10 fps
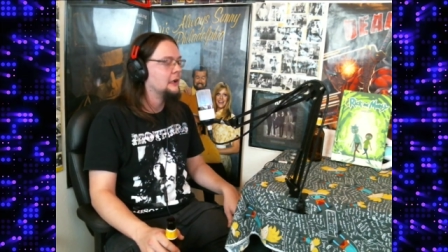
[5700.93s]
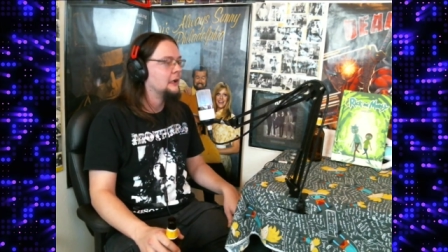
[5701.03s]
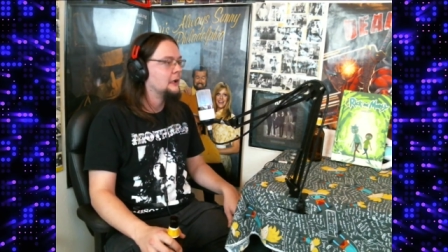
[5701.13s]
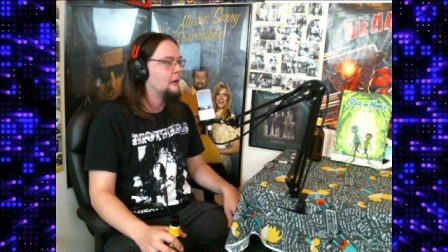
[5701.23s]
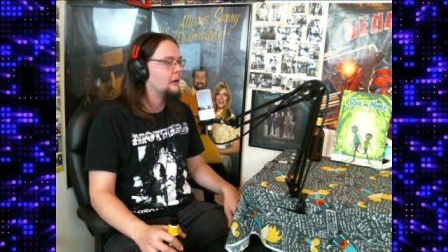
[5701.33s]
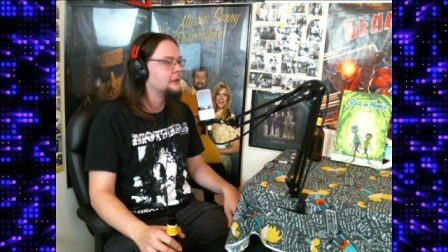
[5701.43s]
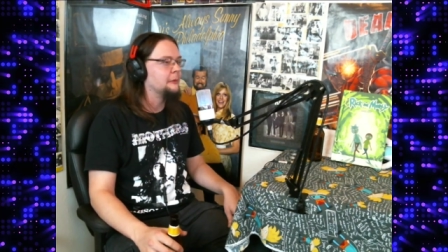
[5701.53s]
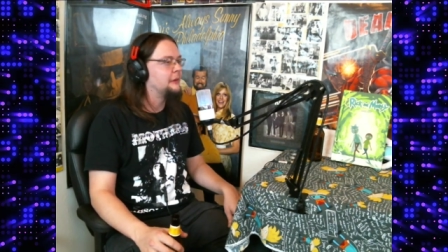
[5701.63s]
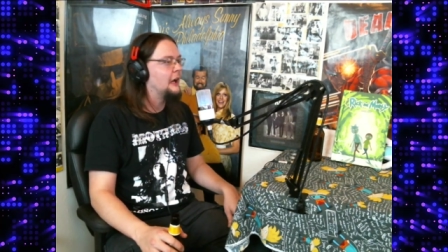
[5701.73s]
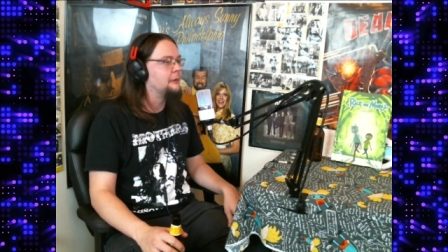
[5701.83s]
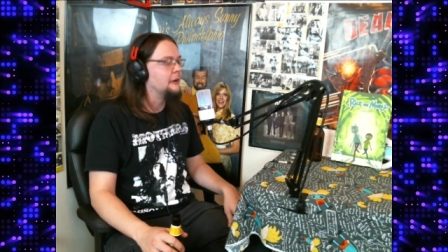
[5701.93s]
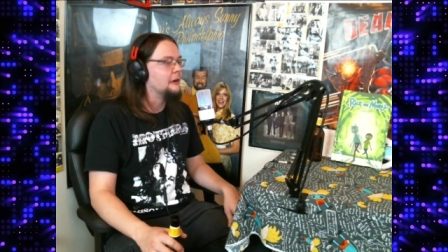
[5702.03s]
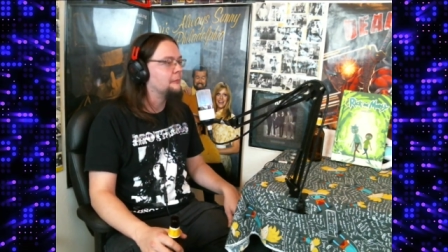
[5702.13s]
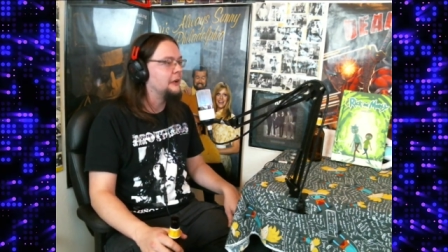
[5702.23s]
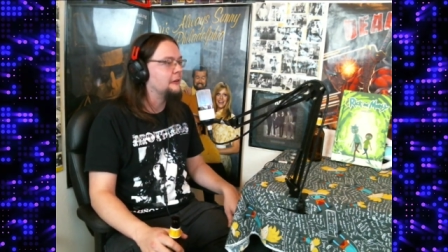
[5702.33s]
or some type of
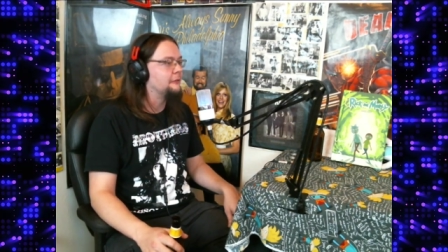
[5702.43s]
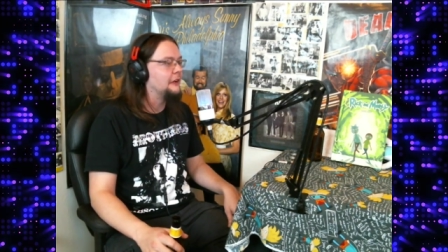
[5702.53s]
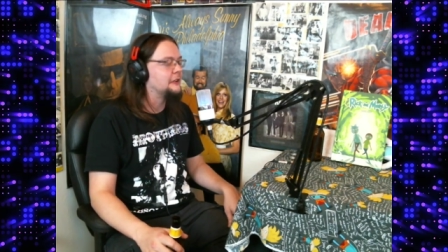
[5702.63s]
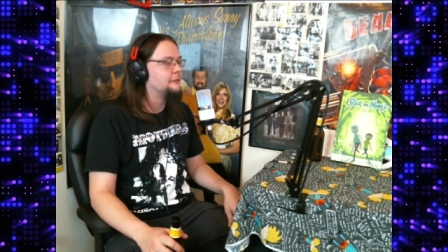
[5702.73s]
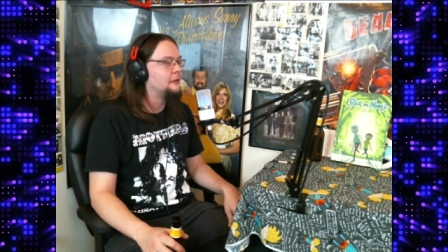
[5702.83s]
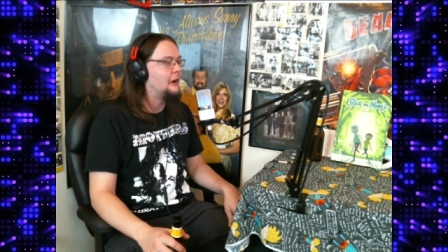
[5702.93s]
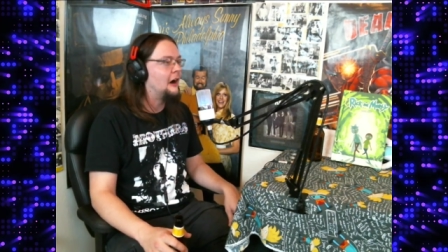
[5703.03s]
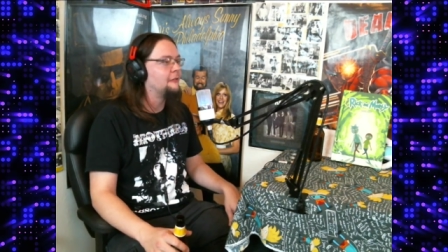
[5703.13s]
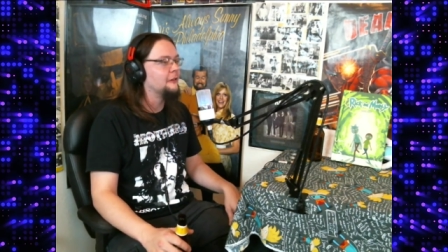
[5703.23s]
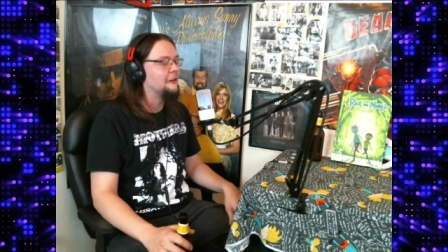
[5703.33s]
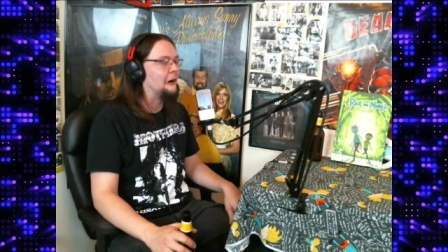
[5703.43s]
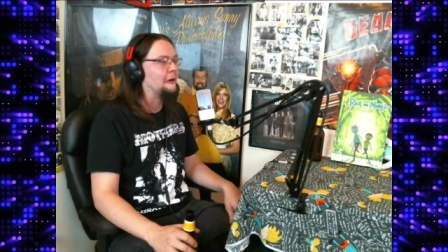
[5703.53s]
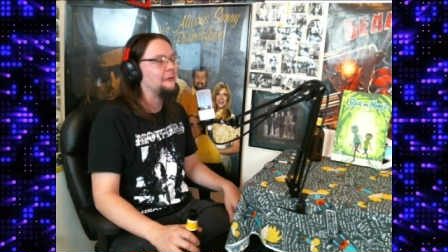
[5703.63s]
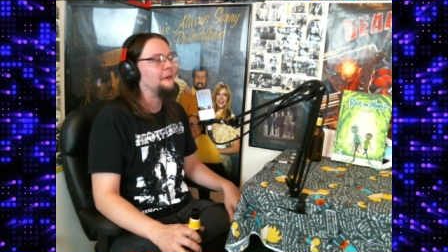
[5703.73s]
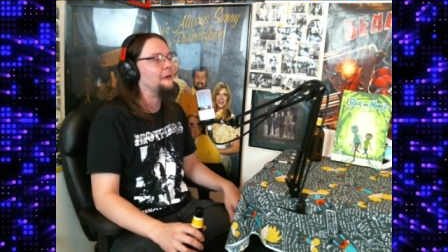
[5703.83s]
European festival, offered Dark
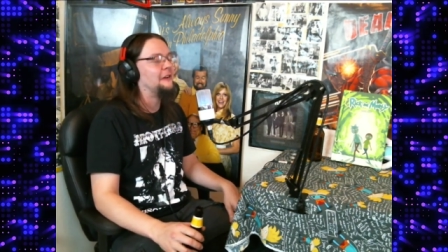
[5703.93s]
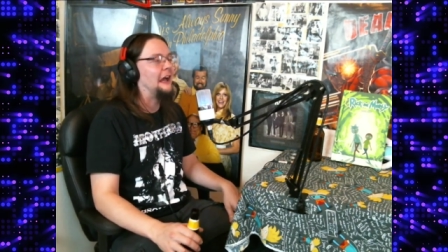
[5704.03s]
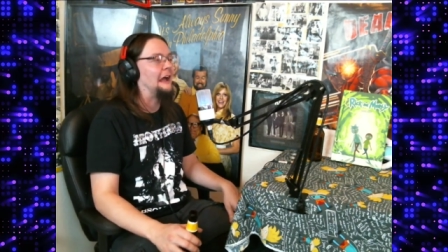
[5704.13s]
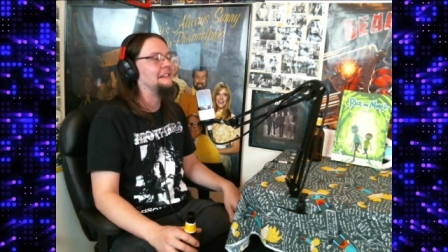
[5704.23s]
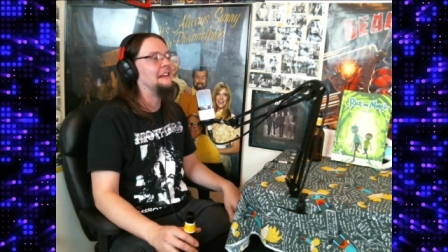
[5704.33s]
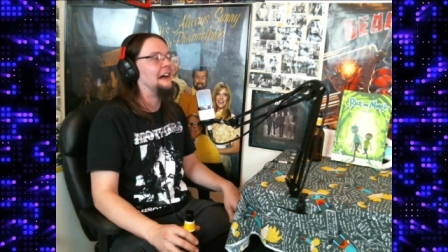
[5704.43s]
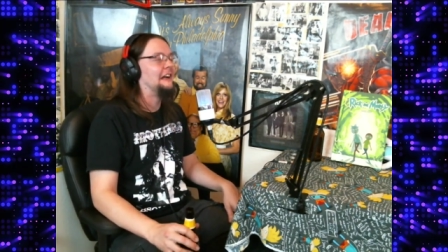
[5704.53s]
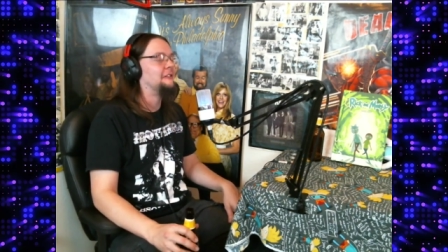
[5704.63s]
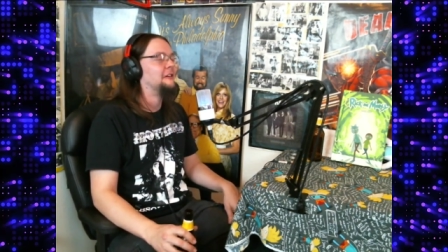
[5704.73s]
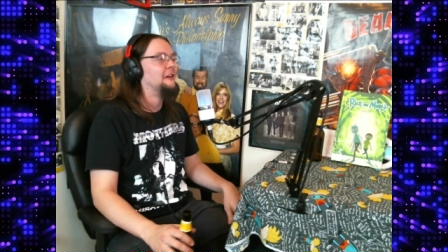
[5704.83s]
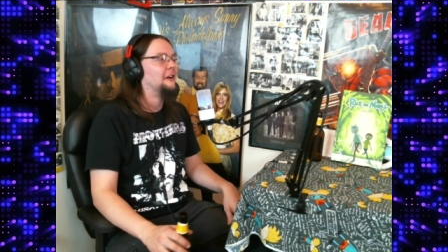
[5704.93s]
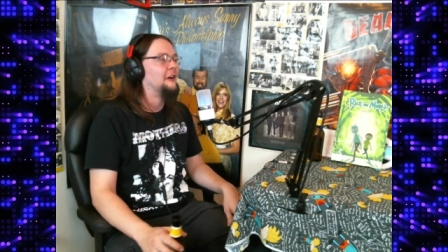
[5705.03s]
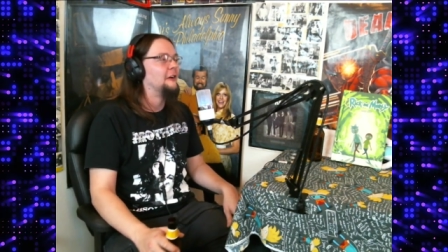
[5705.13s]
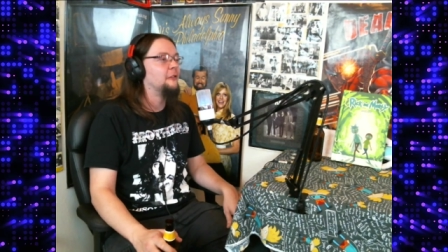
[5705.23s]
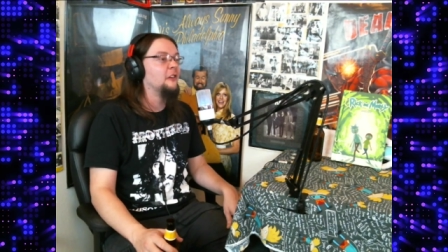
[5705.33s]
Throne to headline
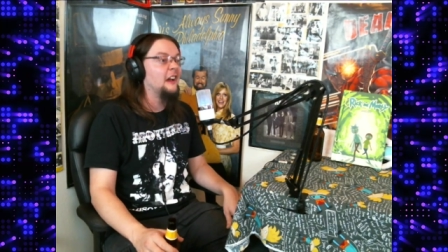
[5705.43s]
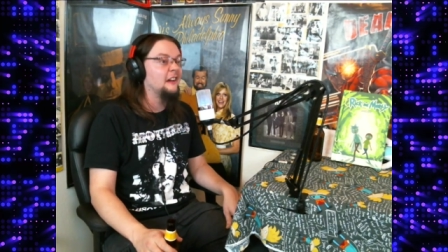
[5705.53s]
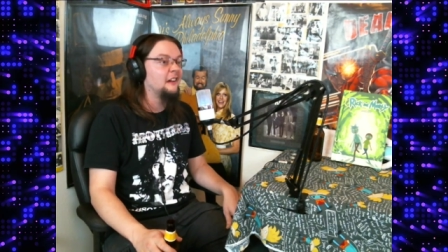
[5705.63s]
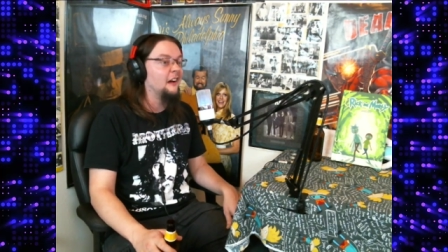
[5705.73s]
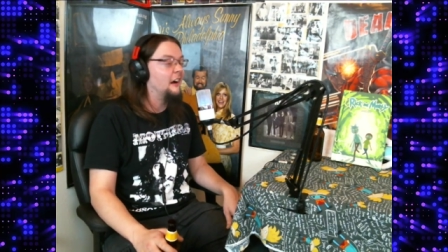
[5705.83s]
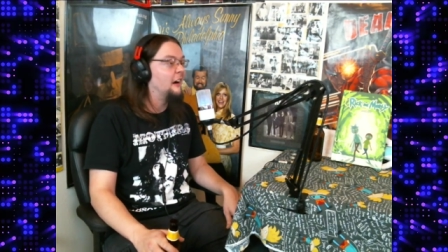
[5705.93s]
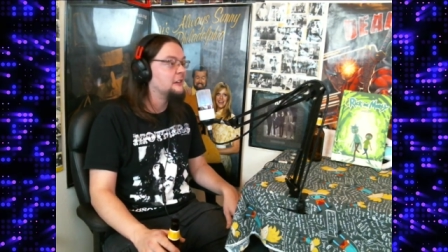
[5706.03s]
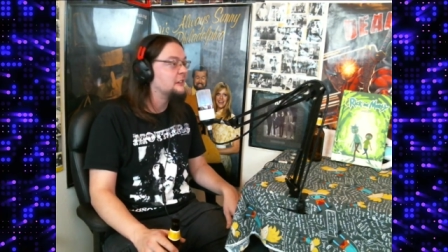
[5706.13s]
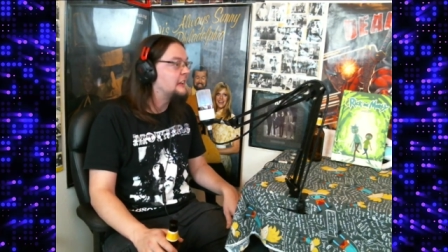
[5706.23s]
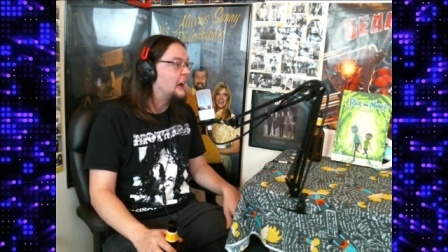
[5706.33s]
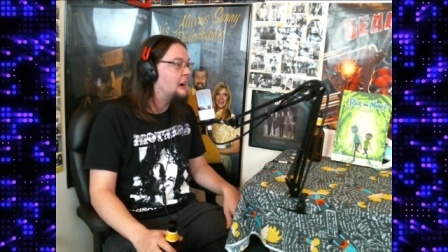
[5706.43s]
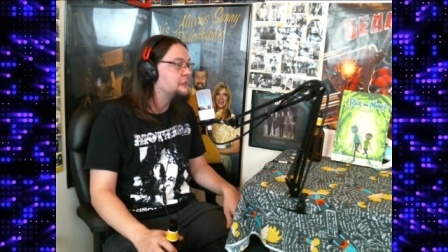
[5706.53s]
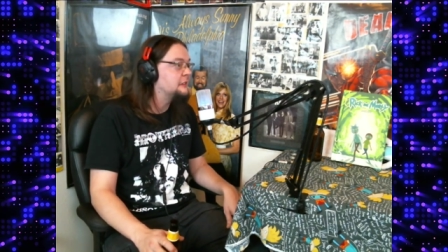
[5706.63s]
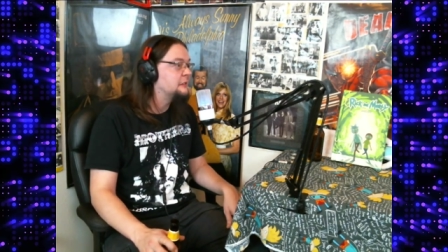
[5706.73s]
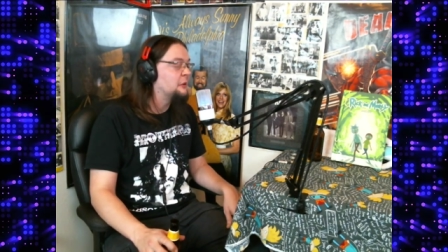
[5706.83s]
for like
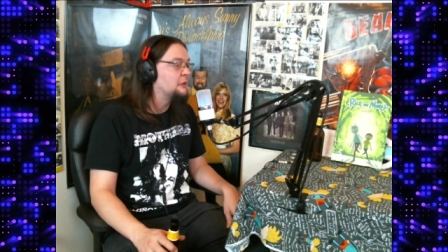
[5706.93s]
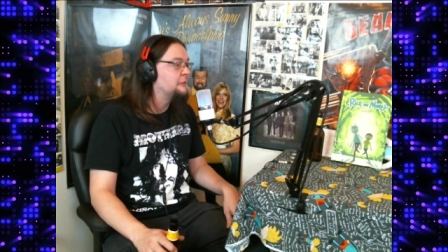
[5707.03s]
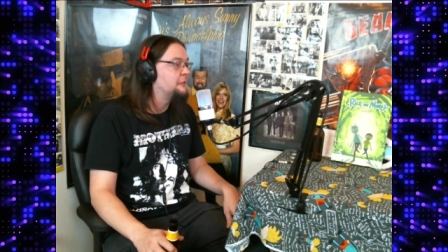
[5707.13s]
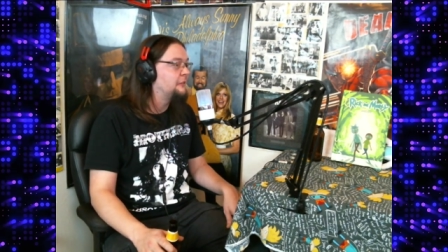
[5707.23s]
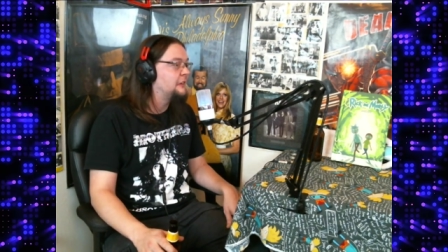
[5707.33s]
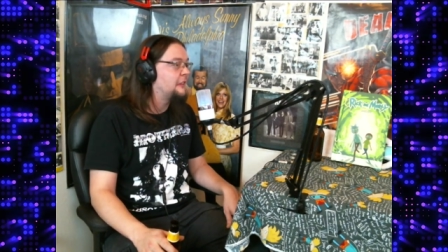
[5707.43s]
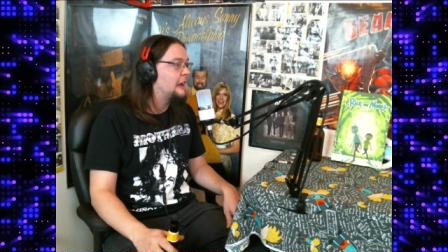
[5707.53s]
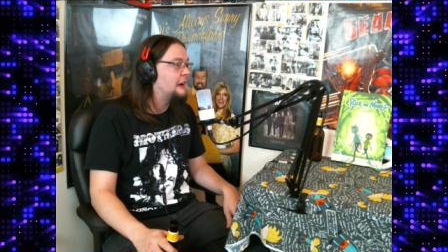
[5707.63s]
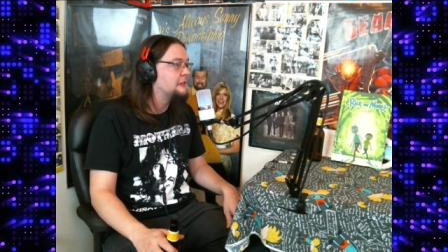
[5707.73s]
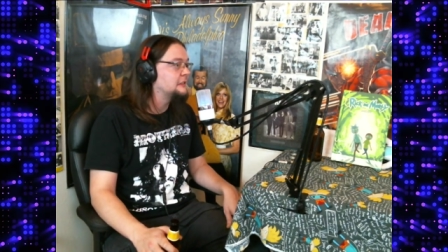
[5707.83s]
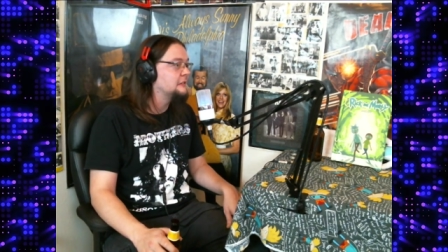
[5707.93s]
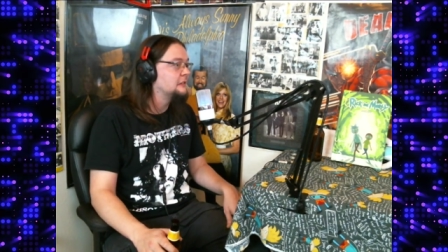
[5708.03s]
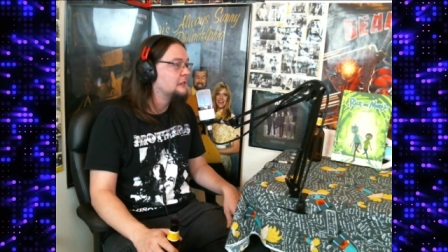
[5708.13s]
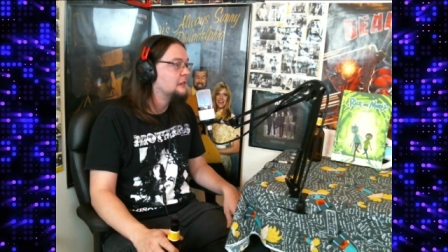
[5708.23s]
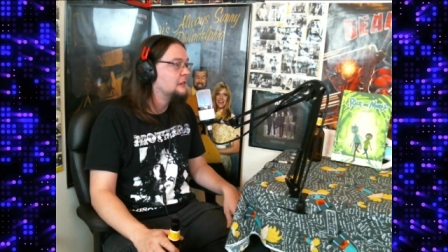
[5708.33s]
100,000, 250,000,
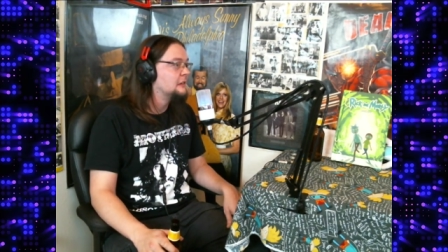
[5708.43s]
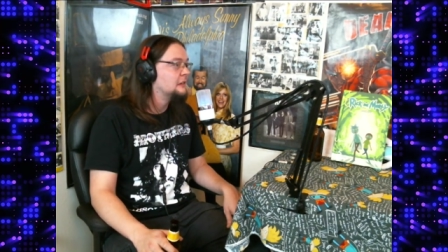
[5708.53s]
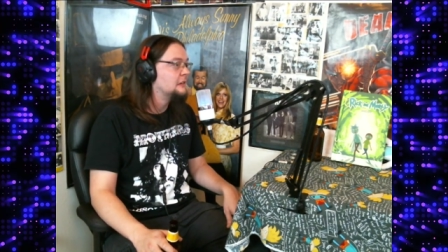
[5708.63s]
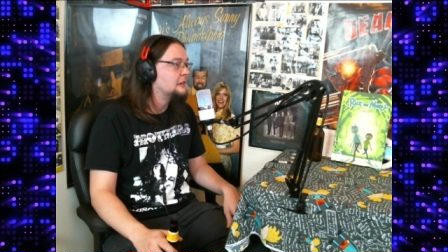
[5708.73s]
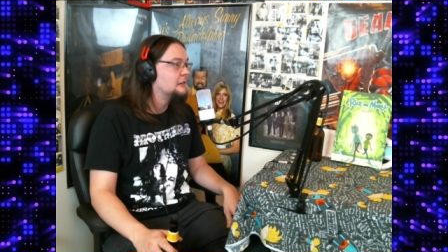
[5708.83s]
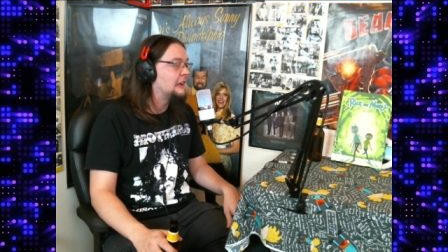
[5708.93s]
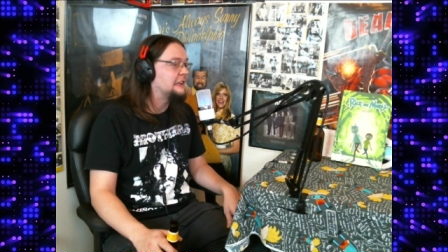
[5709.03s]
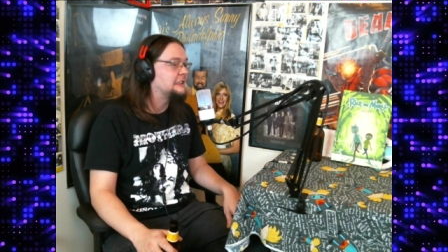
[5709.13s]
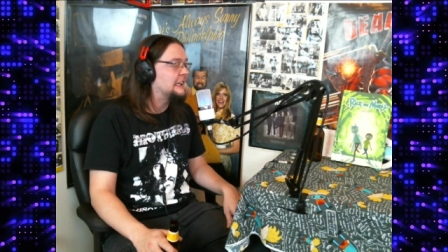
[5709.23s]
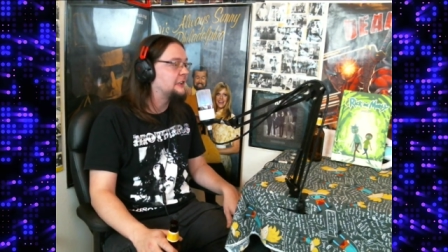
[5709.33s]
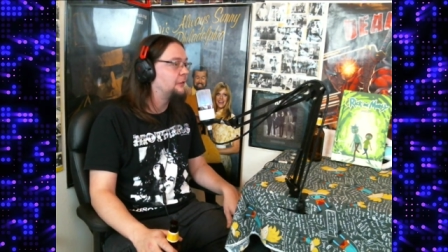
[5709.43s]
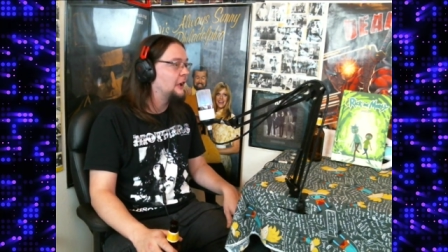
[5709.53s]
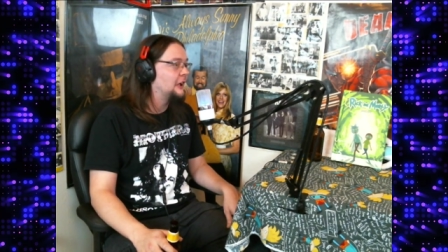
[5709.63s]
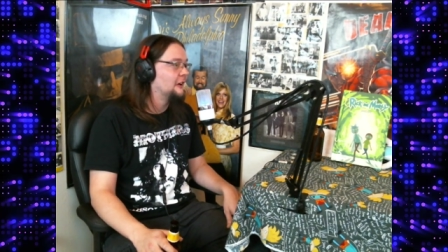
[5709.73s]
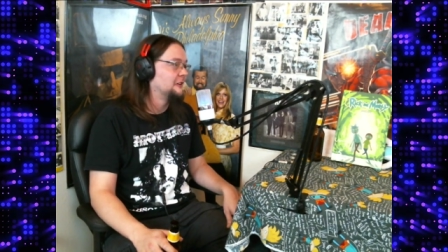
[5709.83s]
like 6
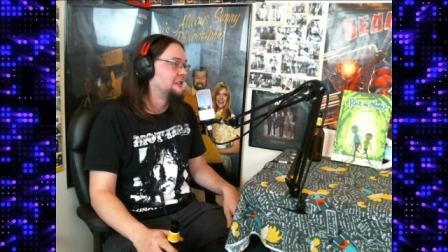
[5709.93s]
figures.